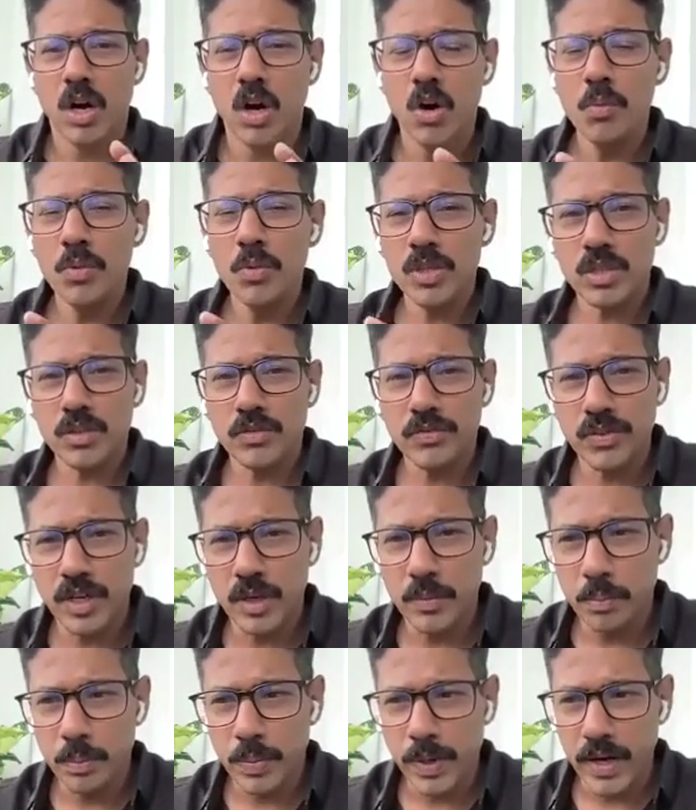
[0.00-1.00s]
How much of an
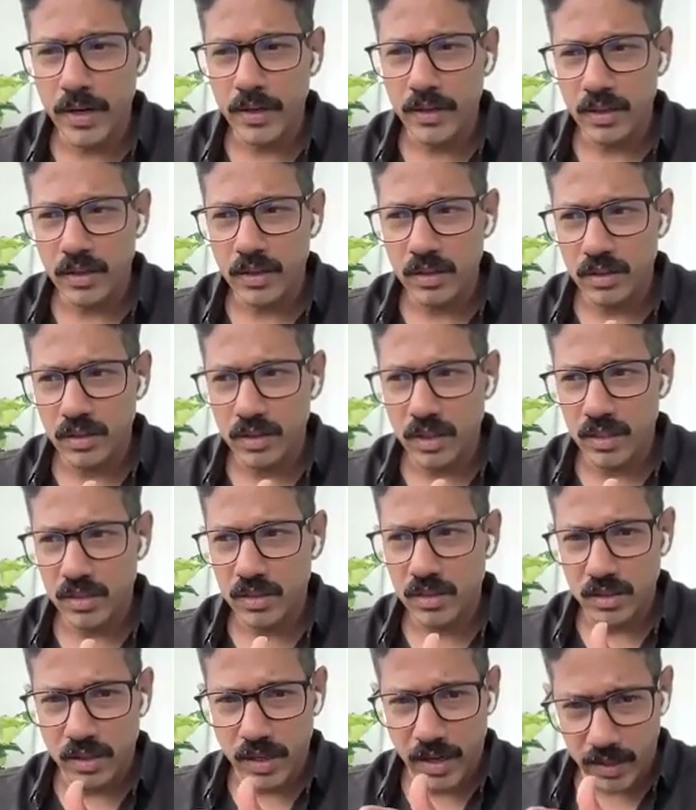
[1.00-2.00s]
impact
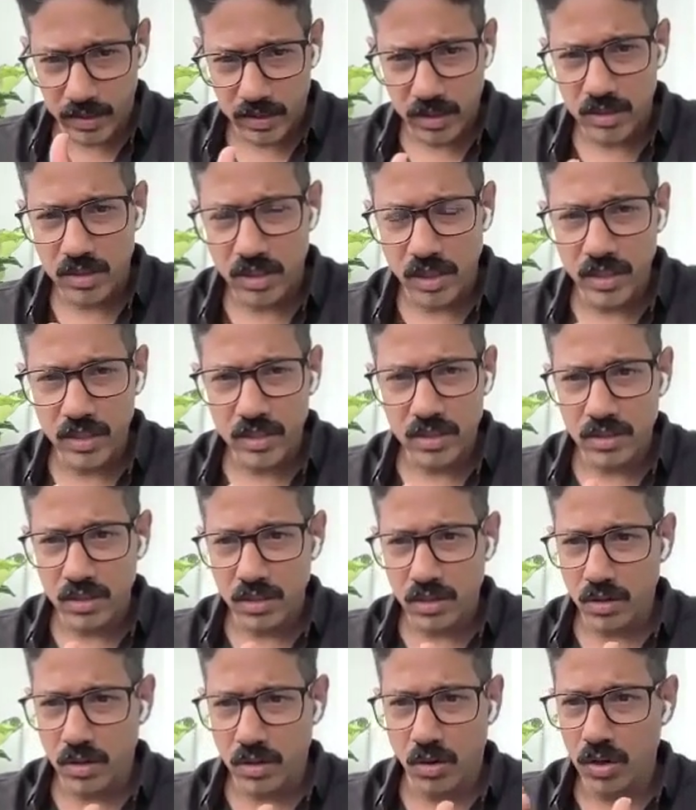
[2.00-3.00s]
does exercise
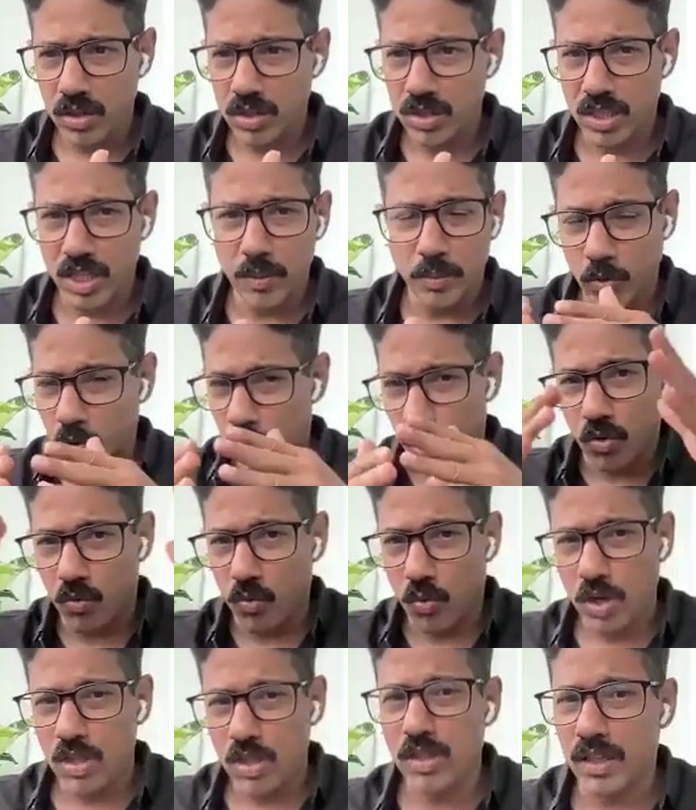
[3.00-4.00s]
or sleep, or
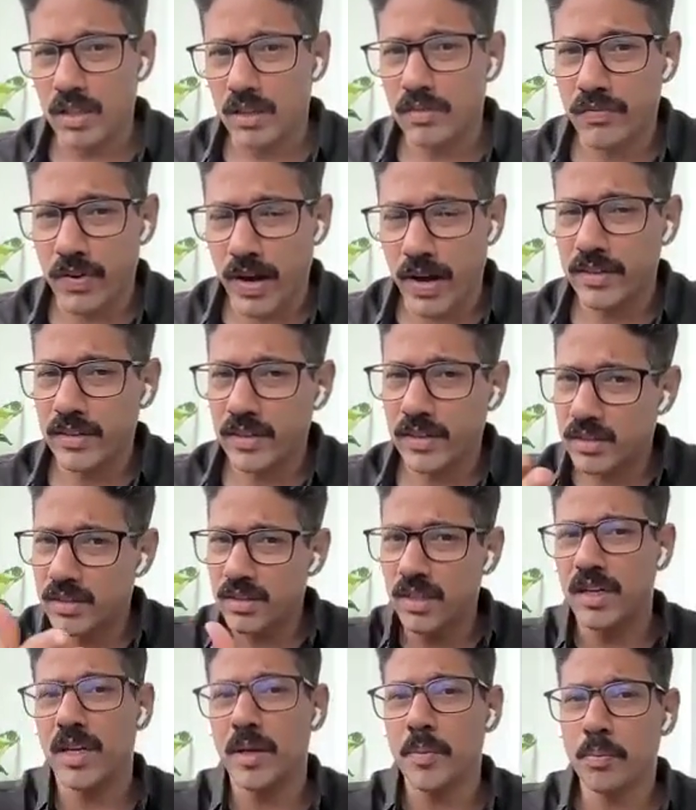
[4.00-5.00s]
what are the other factors
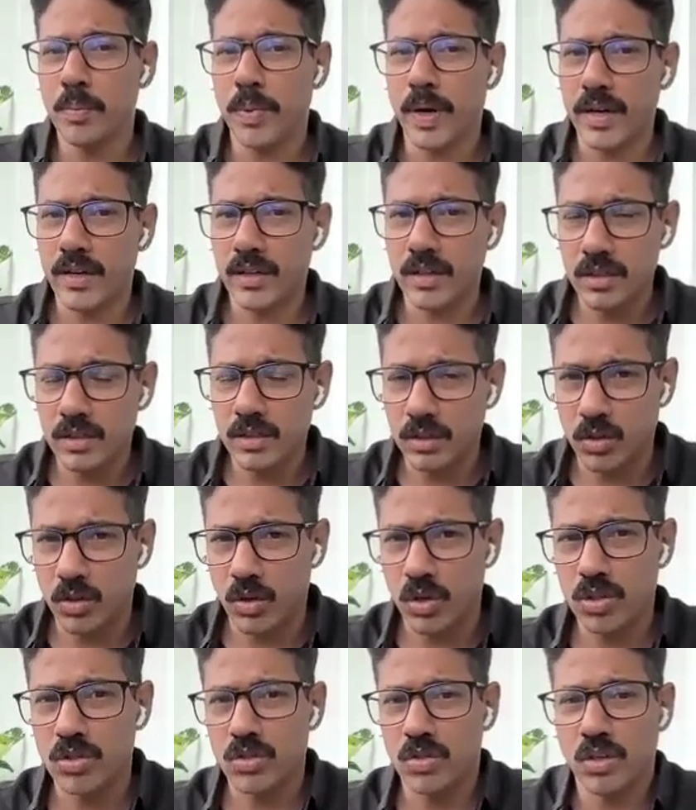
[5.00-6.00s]
that impact the
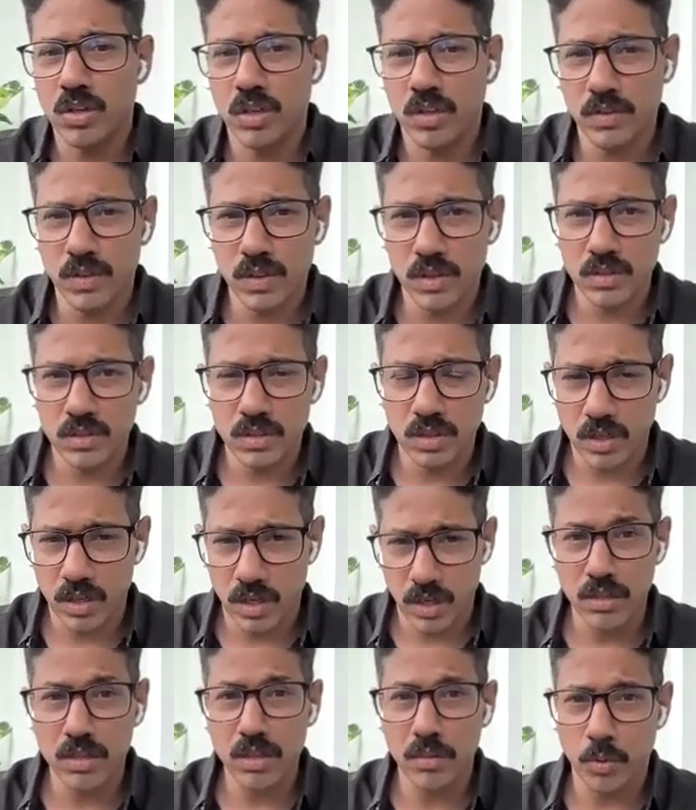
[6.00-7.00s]
cholesterol levels
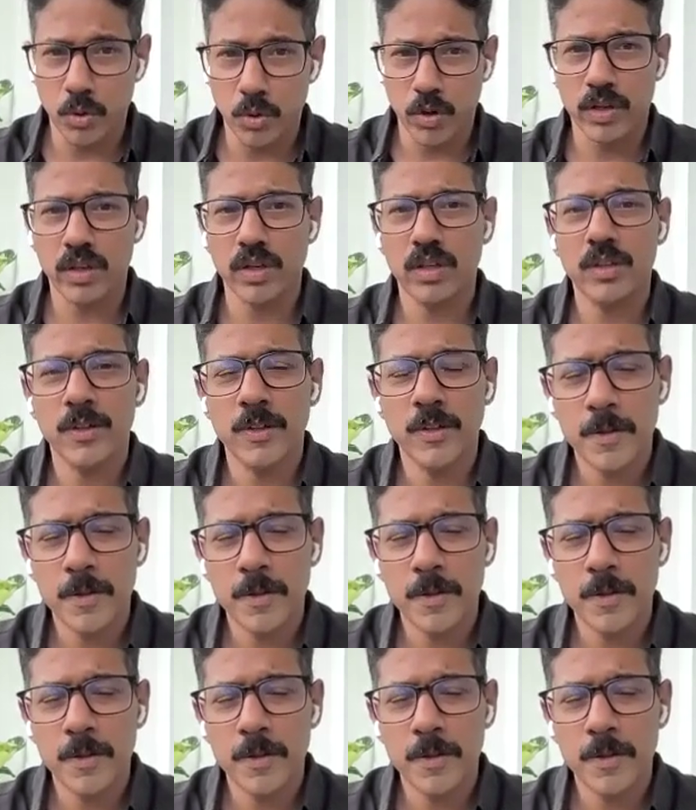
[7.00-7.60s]
in the body?